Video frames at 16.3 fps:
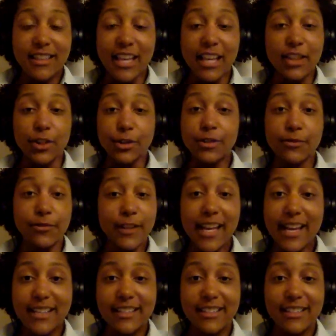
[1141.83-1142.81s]
that looked
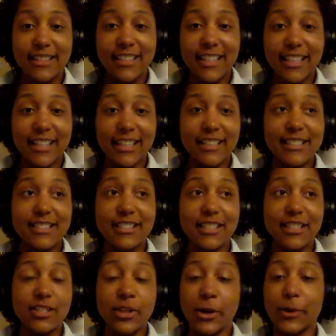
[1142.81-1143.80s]
flat, and I was
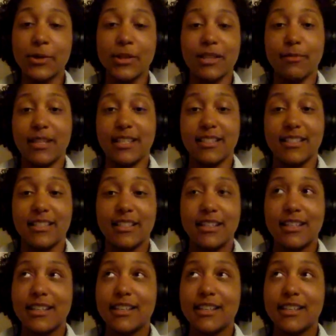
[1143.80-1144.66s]
like, totally, man.